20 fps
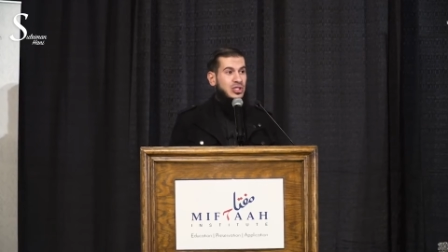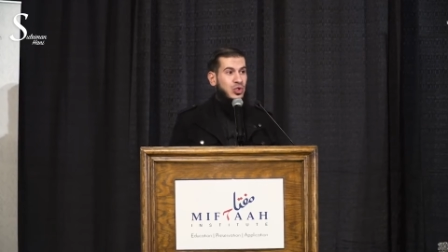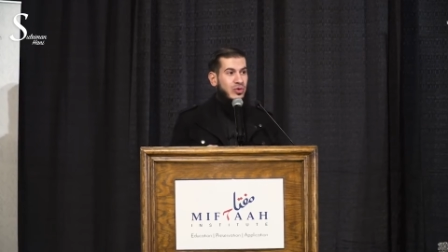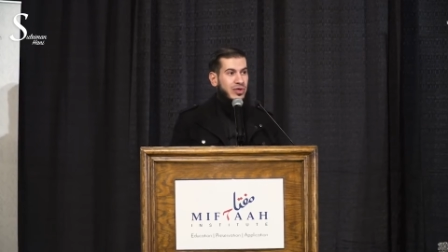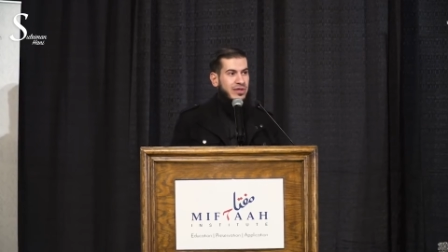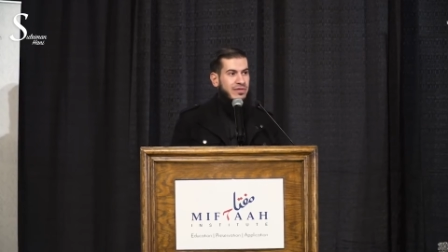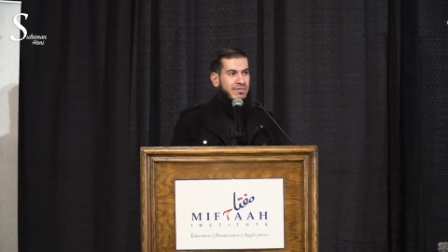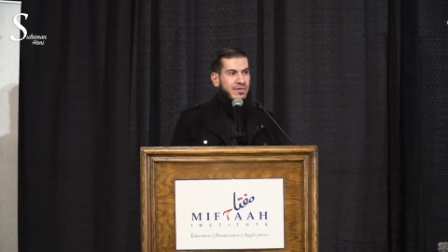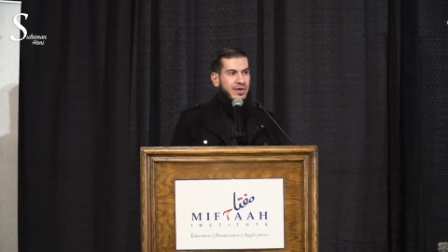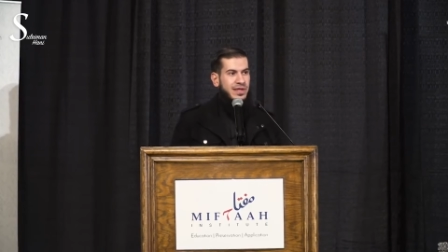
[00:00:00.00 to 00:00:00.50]
to
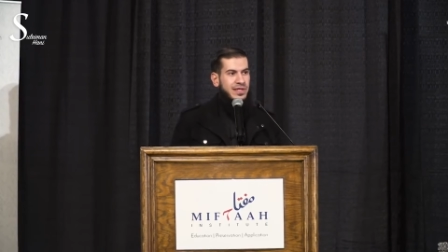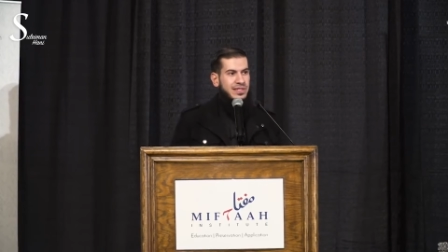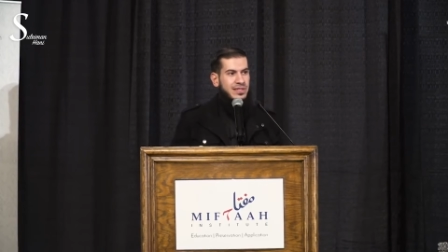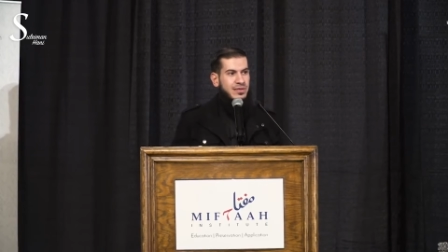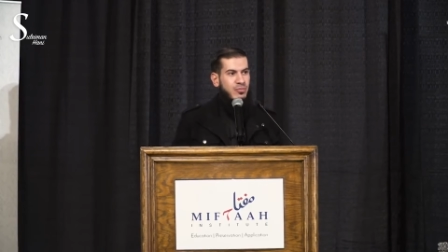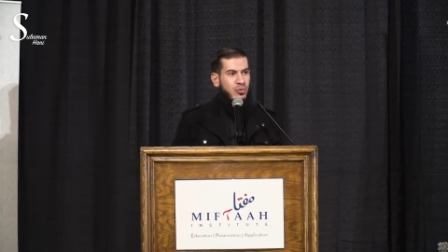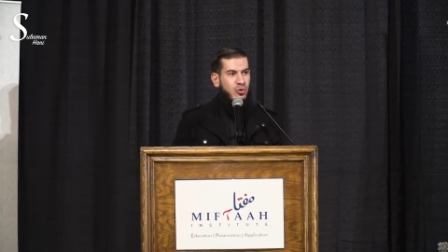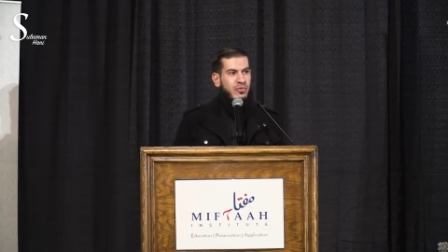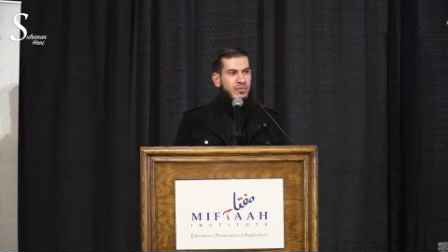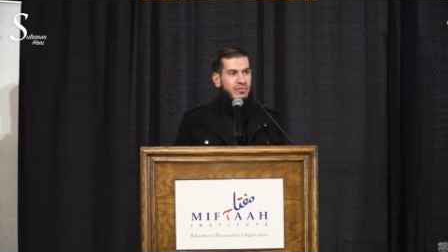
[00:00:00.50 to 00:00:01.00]
invite
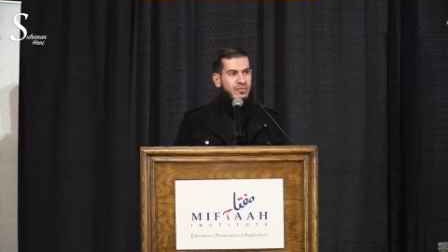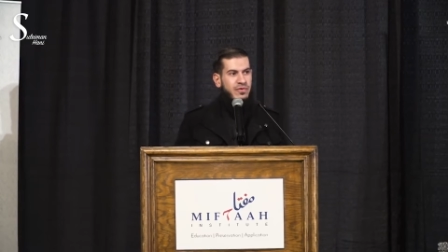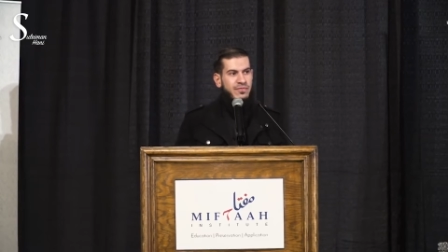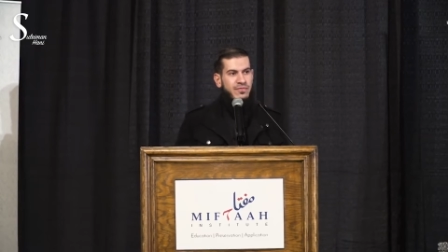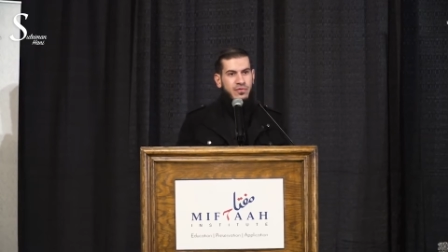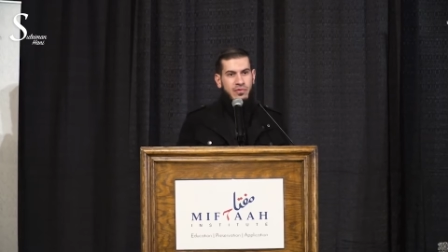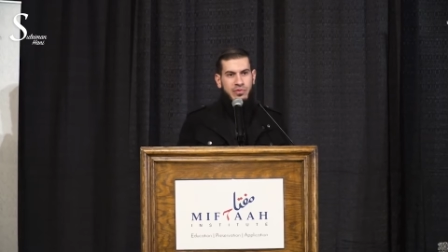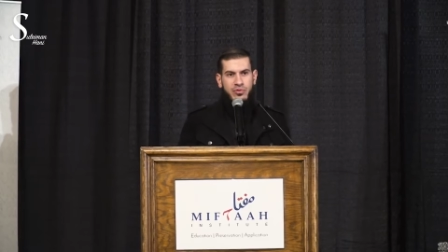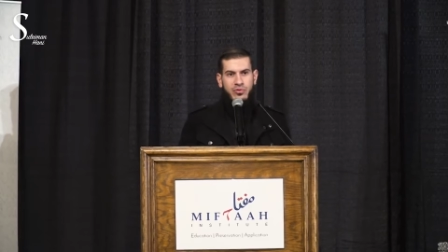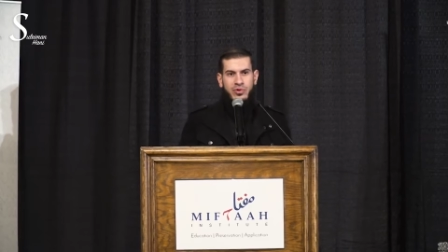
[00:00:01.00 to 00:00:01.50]
him over
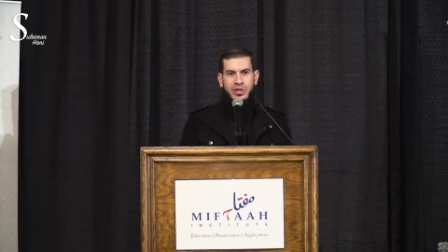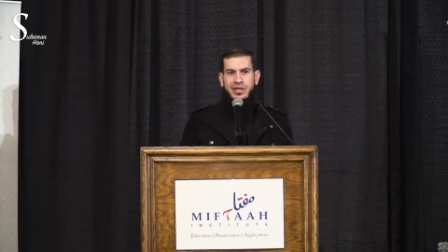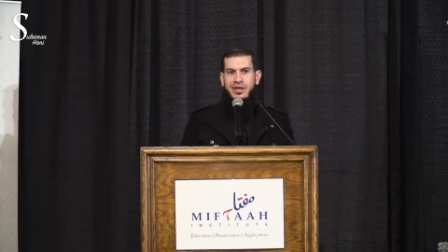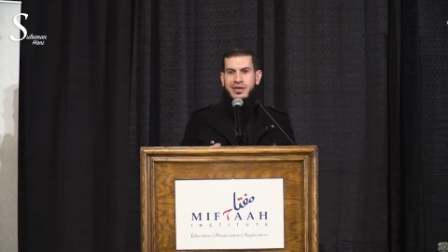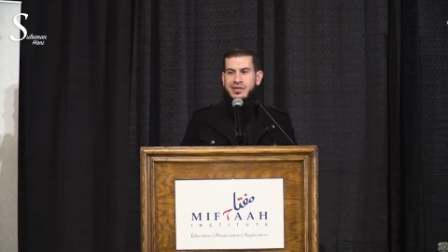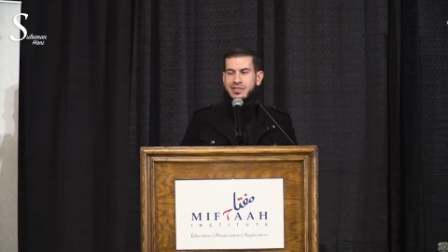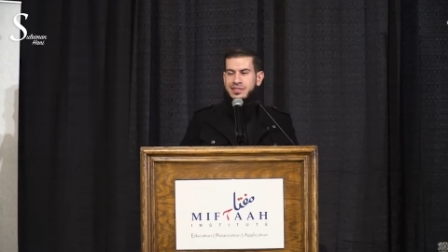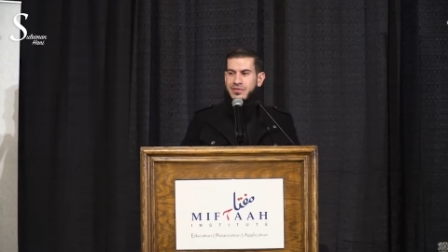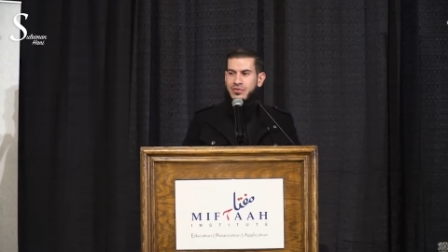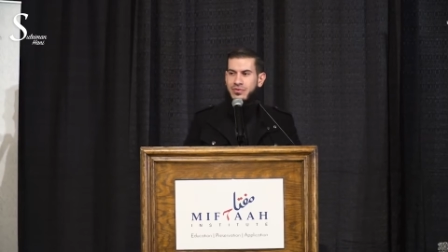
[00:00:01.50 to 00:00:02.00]
for three
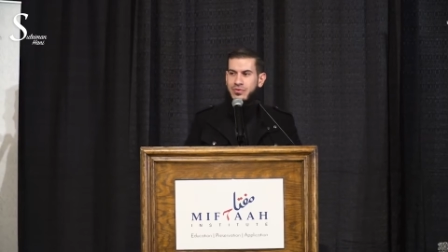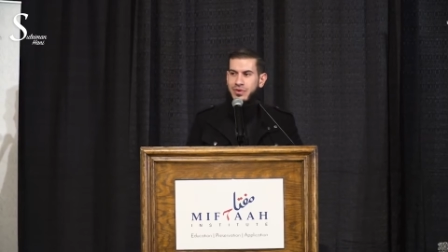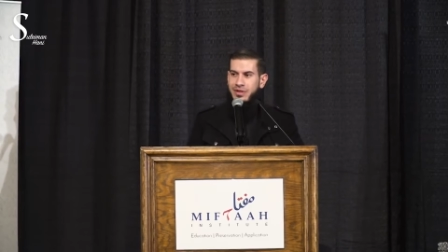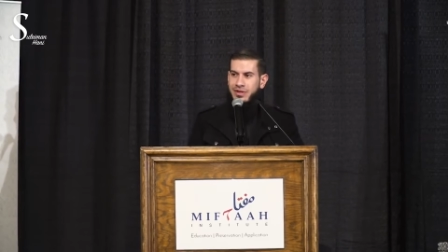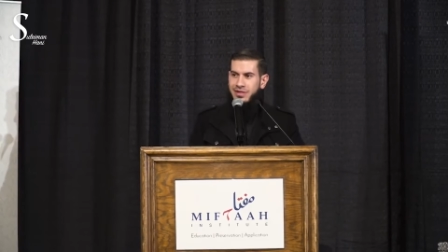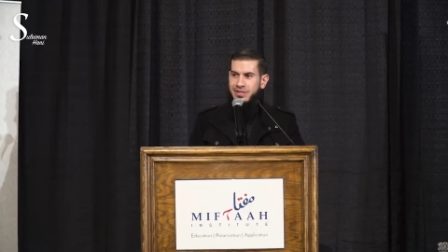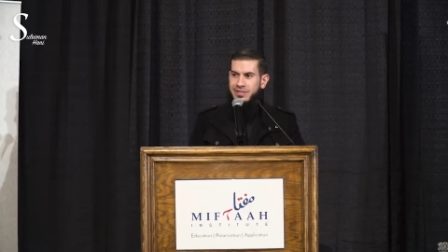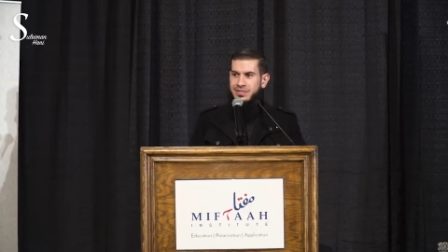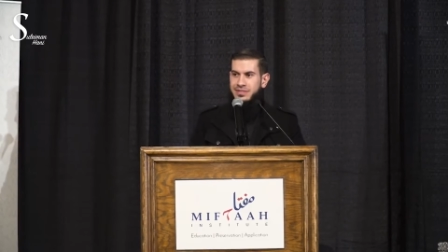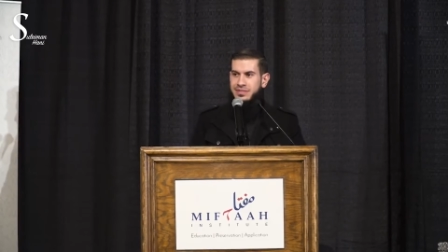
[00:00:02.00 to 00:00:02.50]
days and three
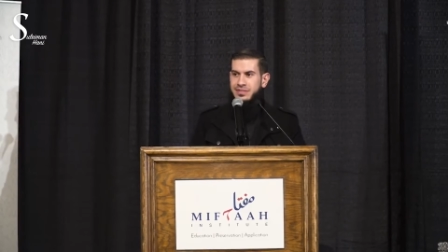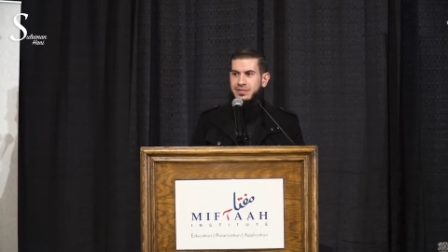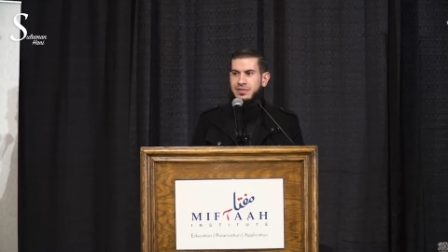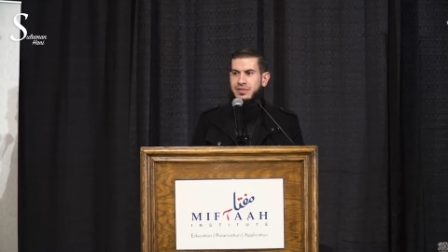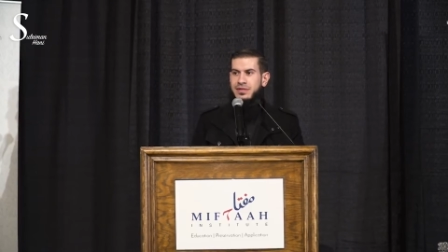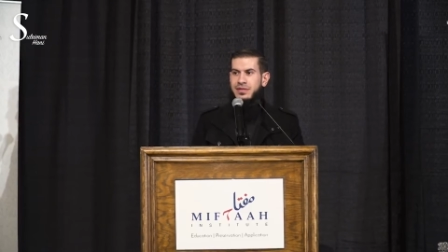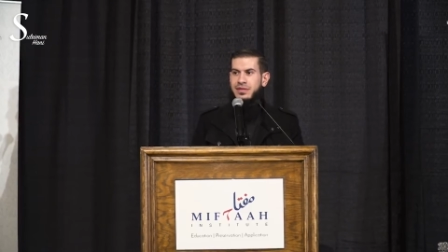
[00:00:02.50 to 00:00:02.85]
nights.